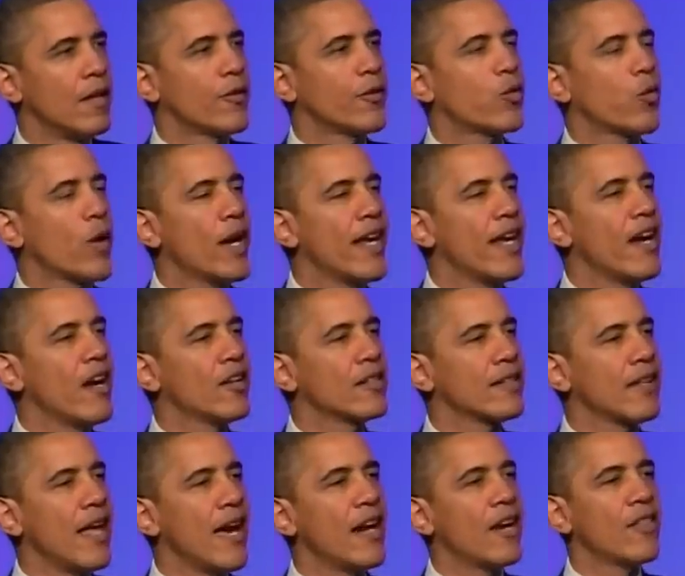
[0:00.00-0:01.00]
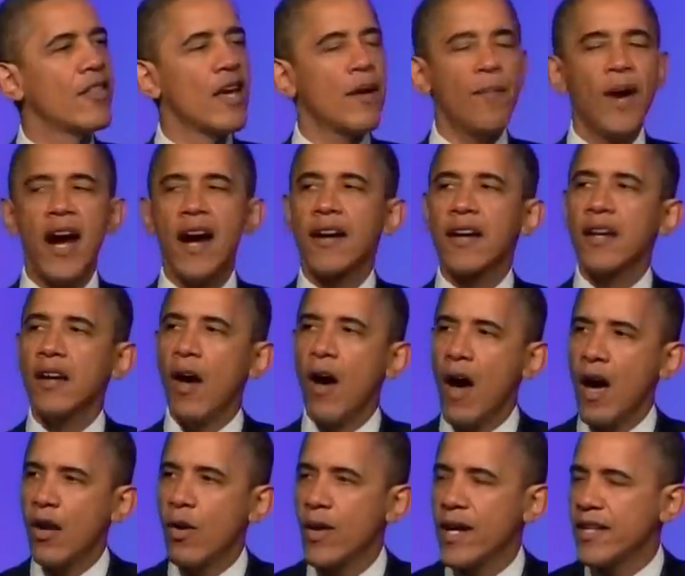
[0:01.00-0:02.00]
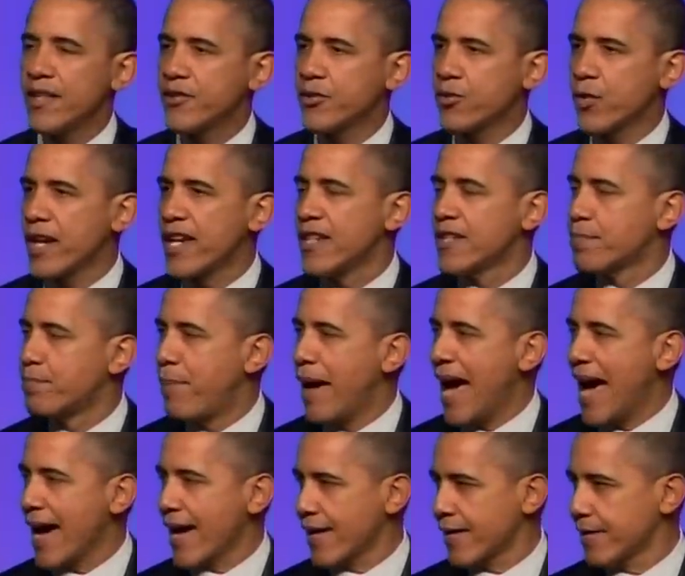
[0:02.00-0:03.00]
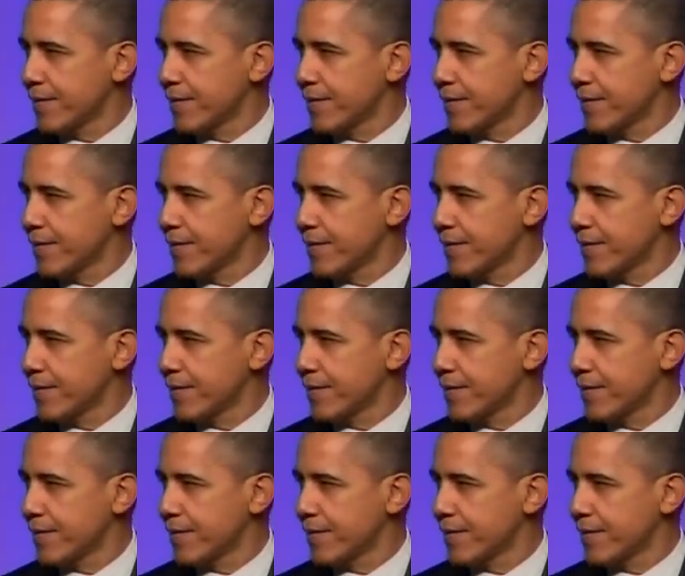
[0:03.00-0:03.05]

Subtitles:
3 years later, the American auto industry is back.